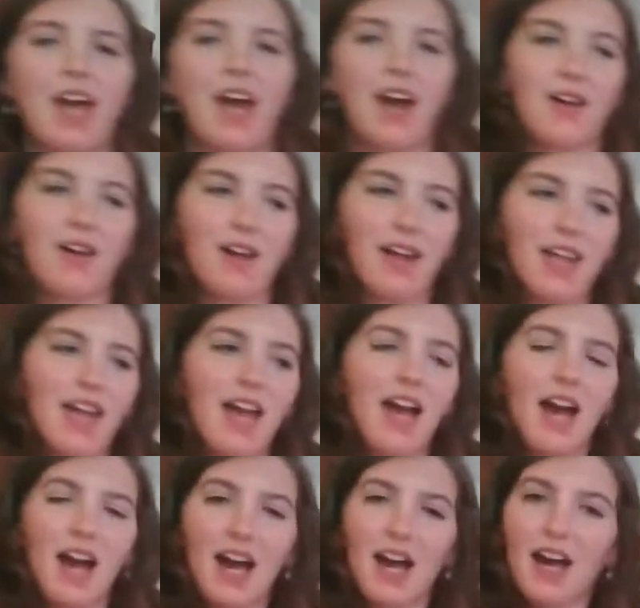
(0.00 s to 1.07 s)
All right,
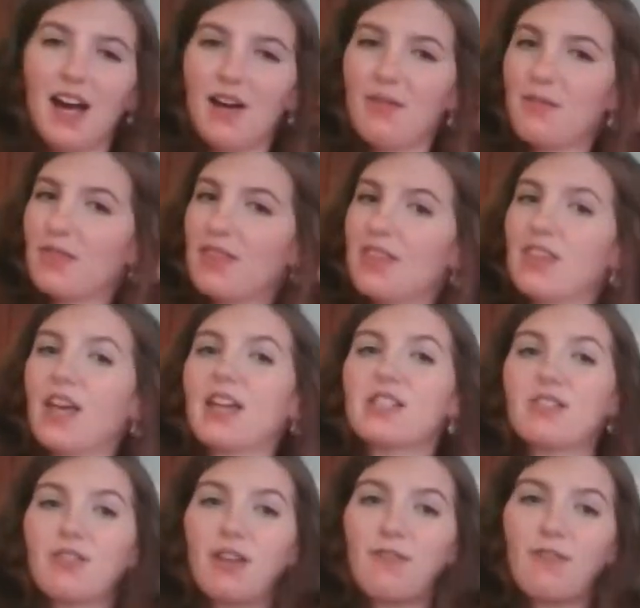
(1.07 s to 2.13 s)
lots
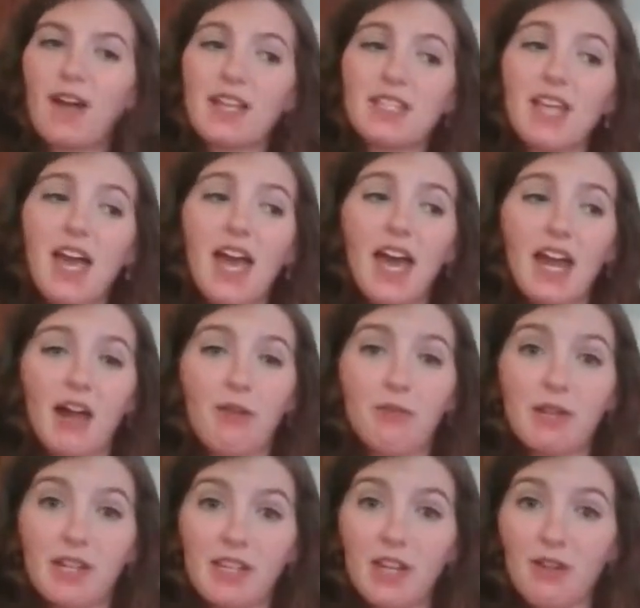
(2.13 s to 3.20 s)
of good fats. And I'll
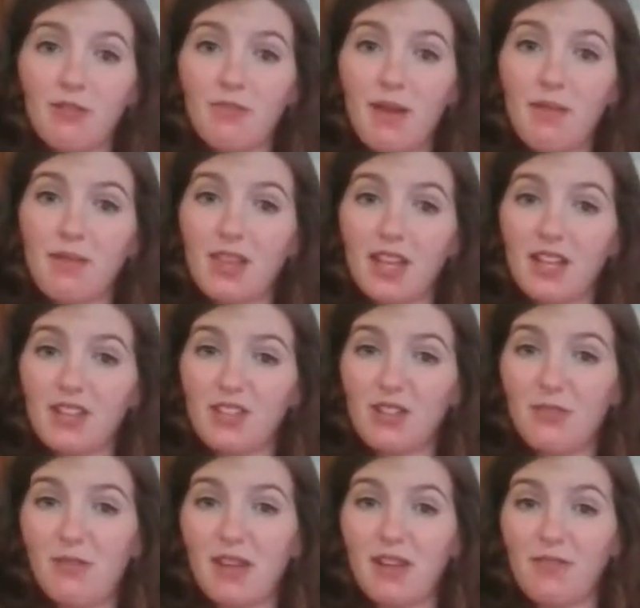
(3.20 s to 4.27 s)
put it in there with maybe like a
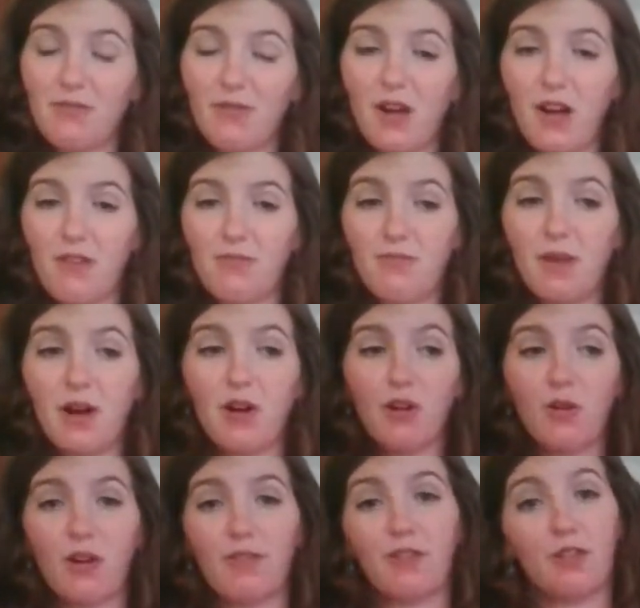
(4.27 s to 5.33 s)
little bit of milk,
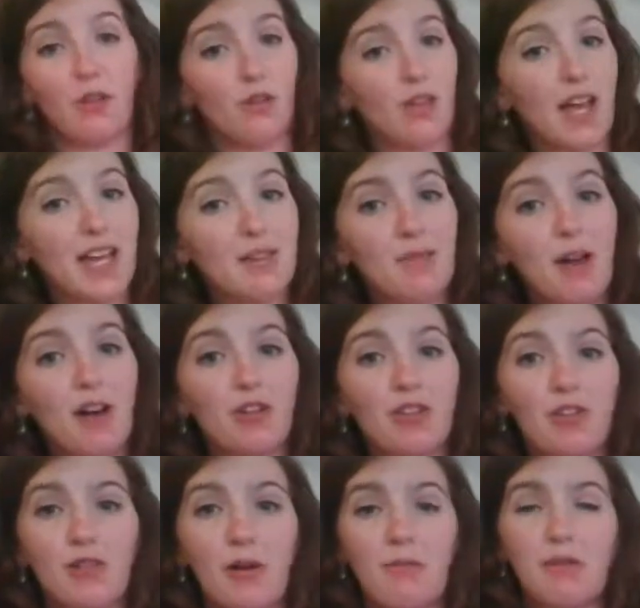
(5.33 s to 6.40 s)
or if you don't like milk,
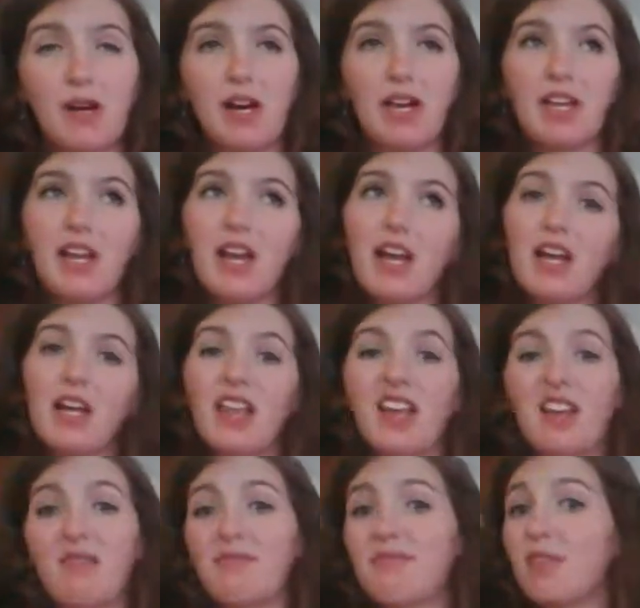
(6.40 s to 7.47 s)
you can put
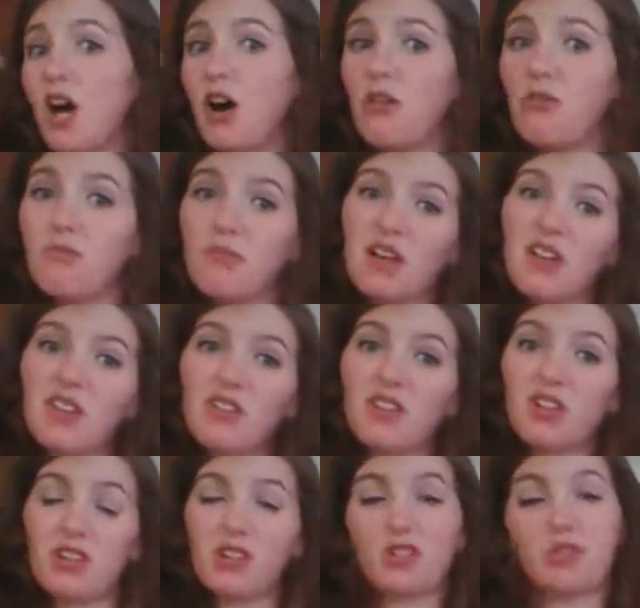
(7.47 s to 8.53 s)
like oat
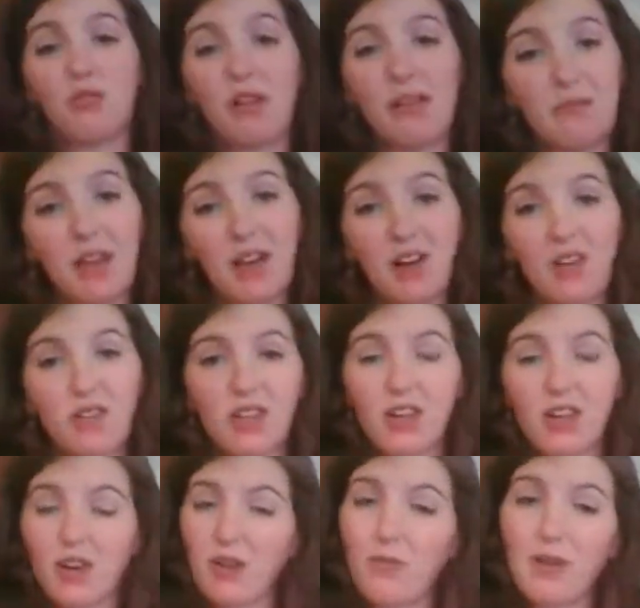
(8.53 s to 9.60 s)
milk or soy milk
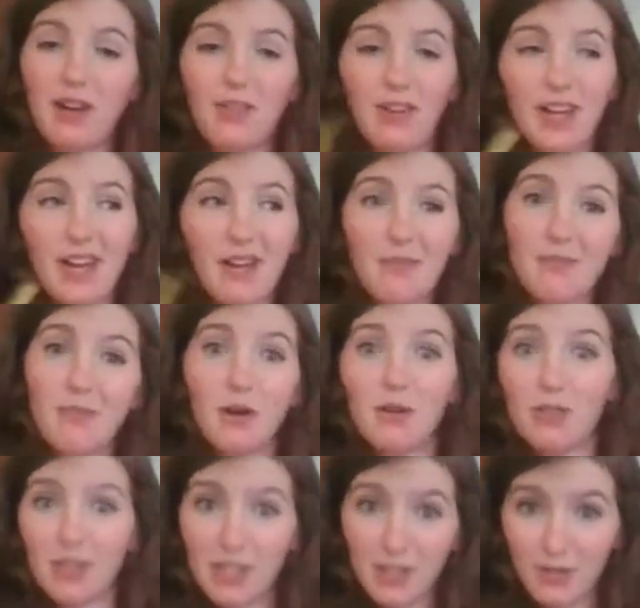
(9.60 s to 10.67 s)
or whatever kind of
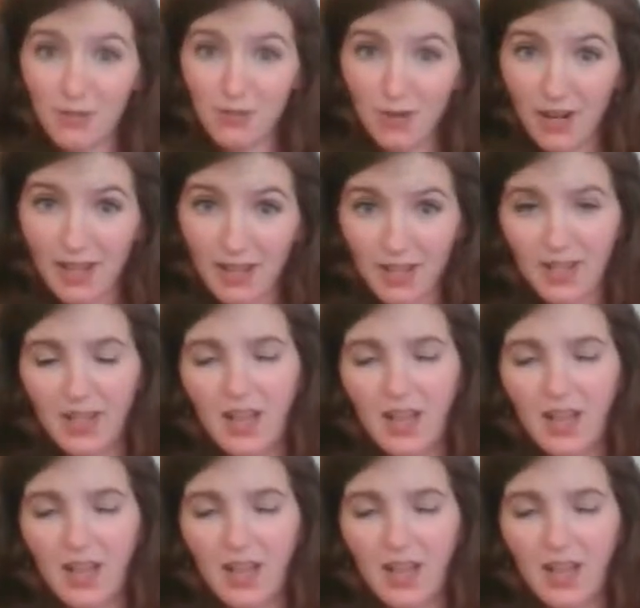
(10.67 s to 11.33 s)
milk that you drink.